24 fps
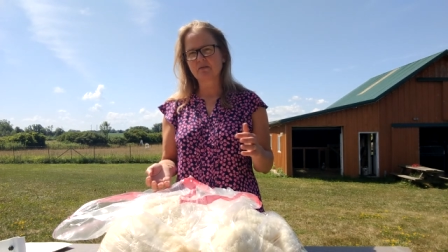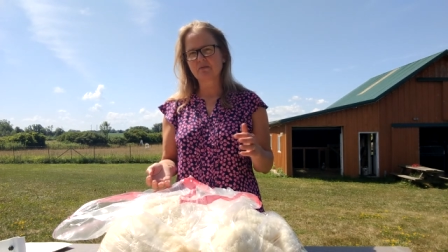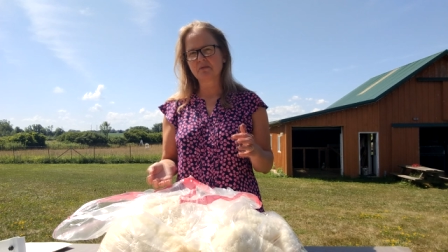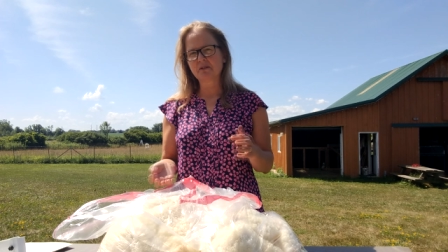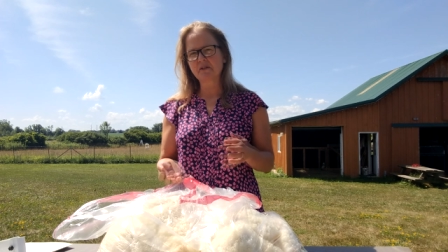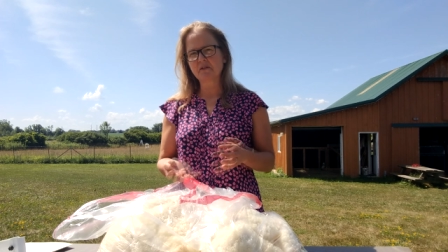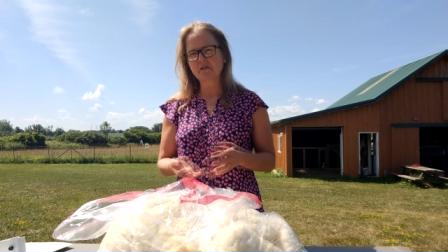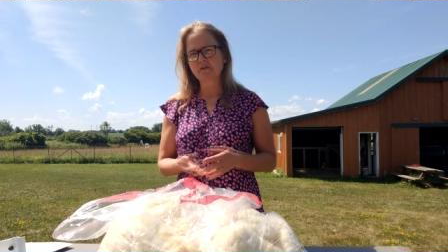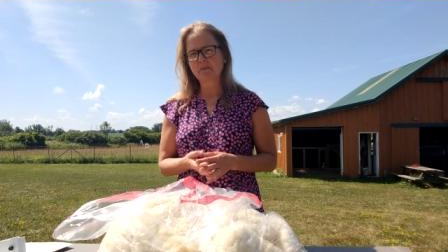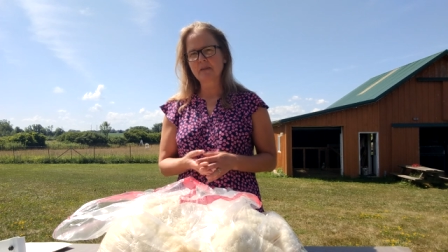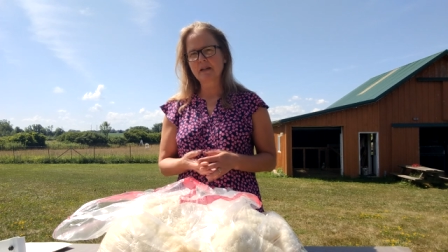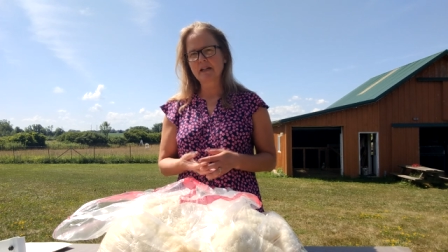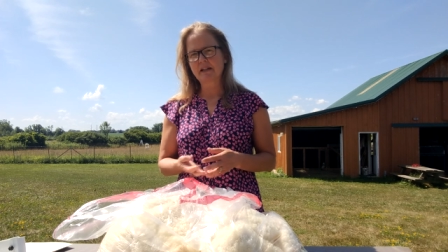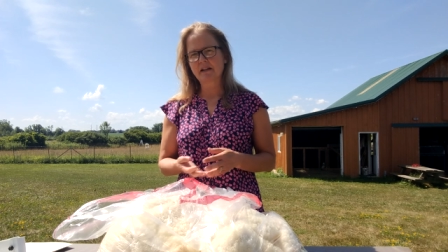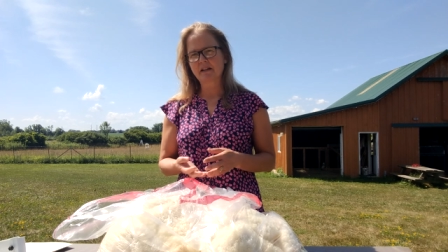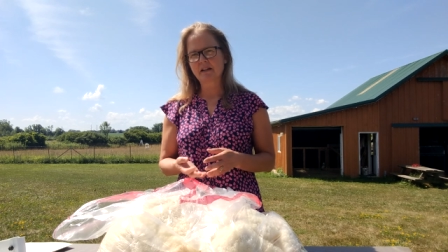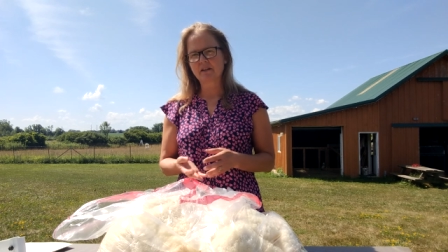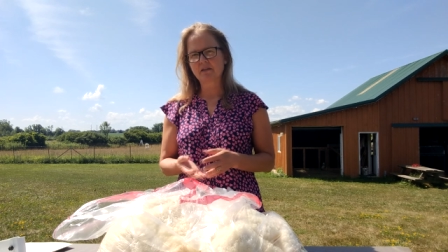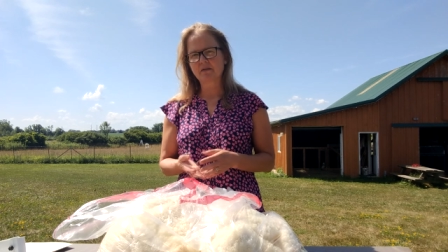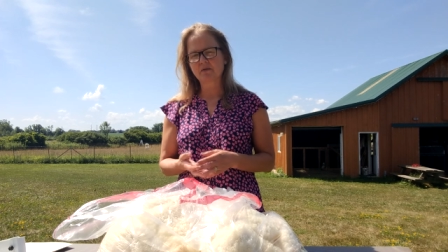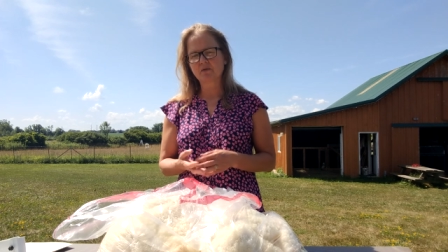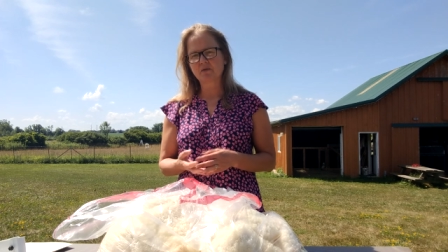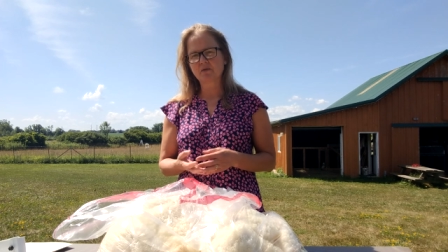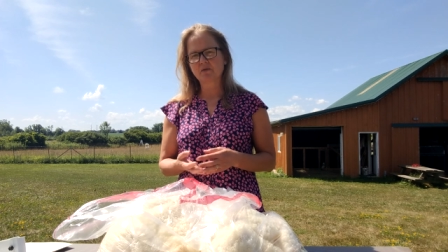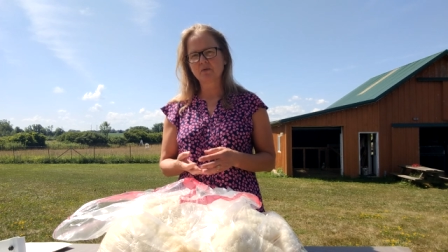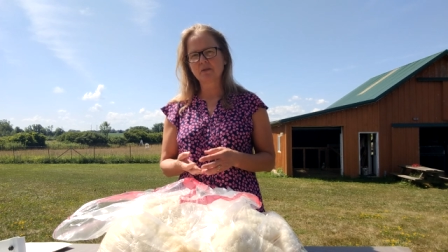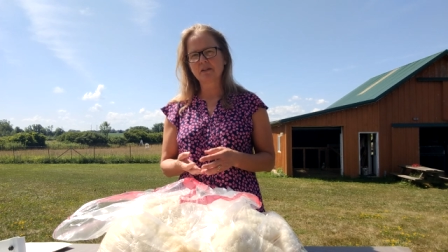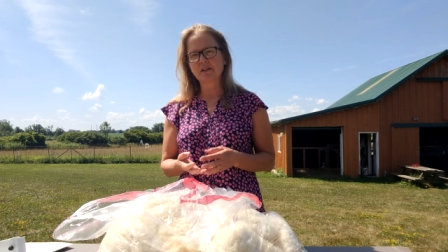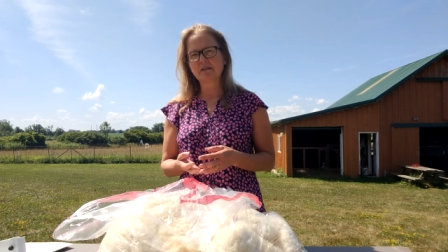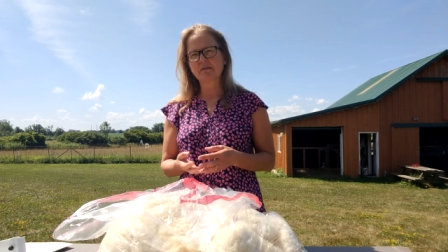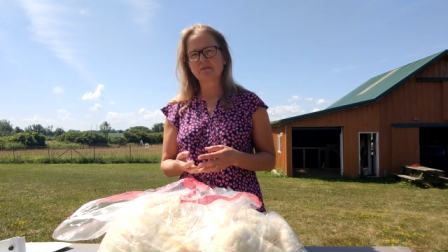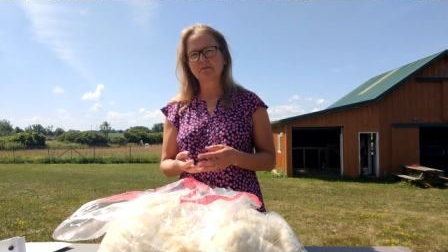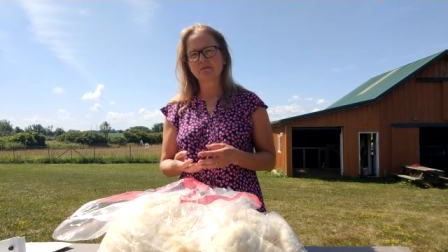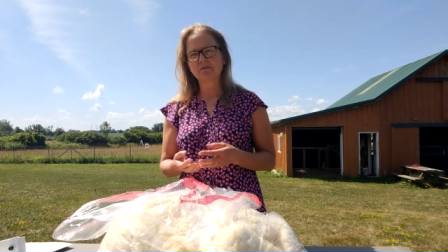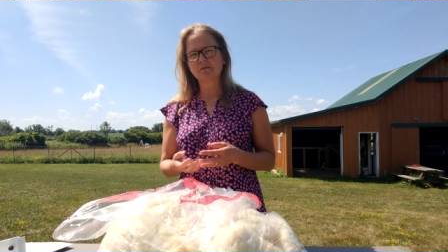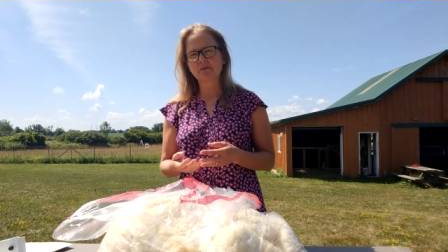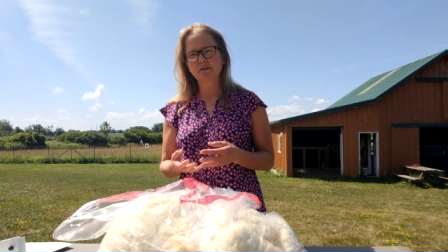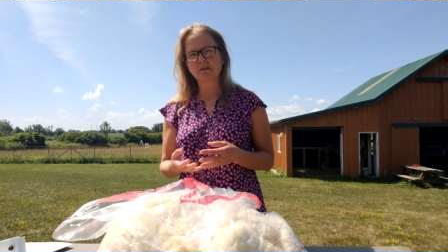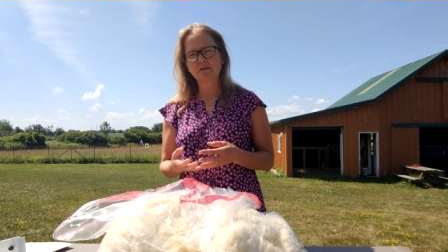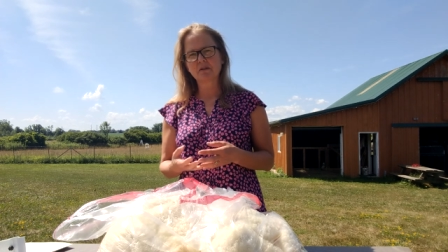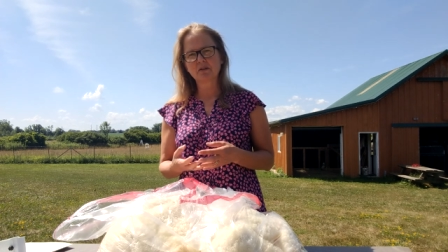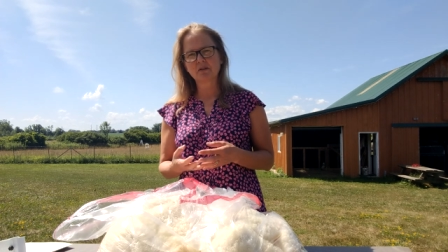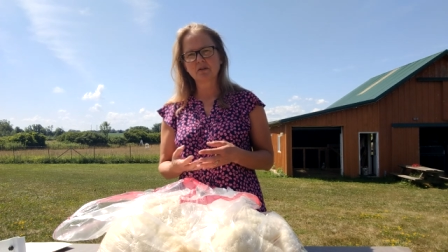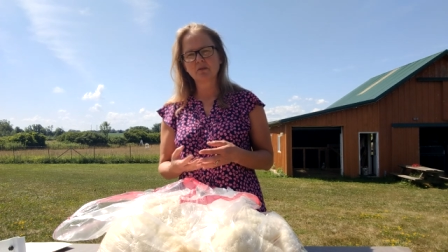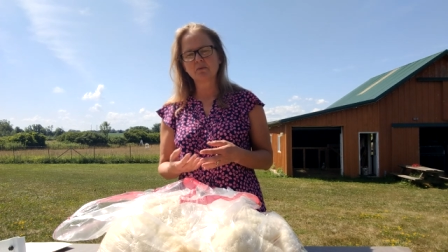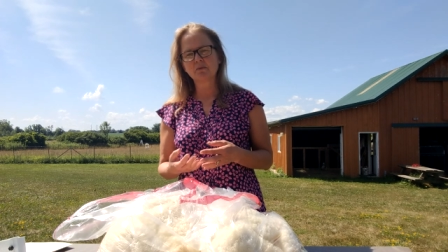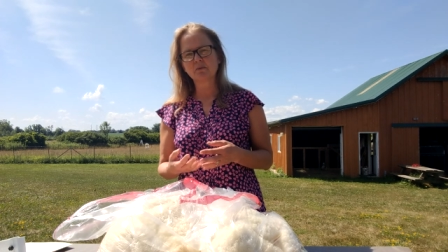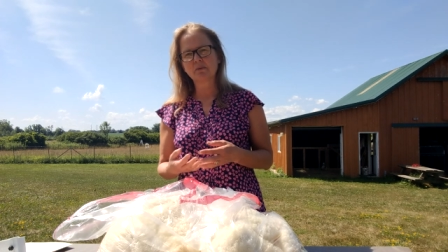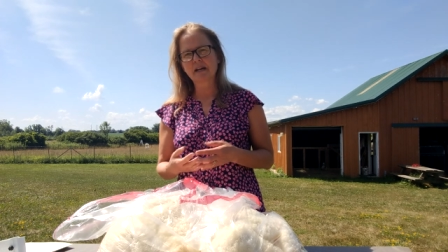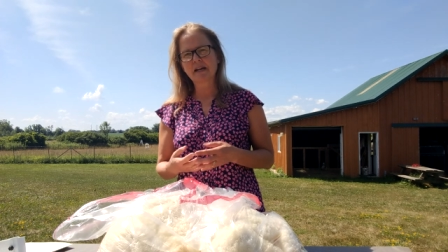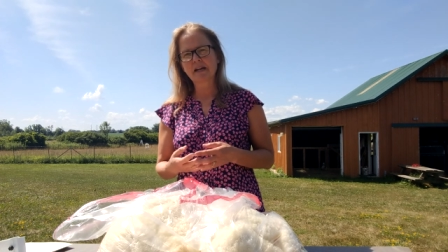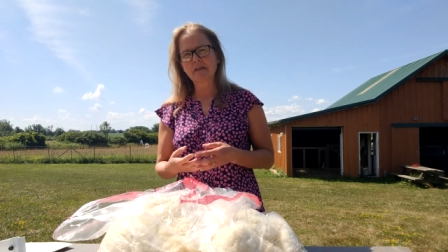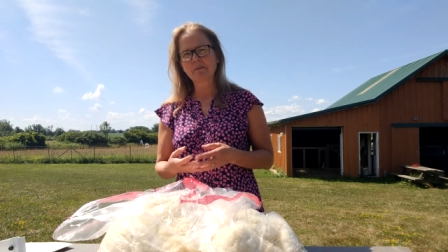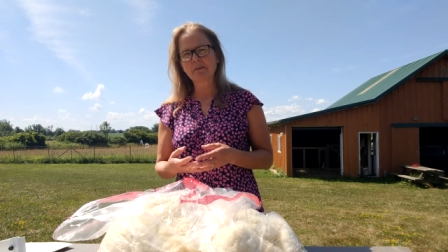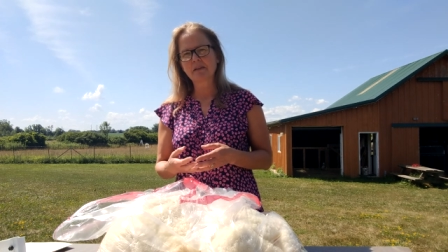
One of them had a twin ewe ram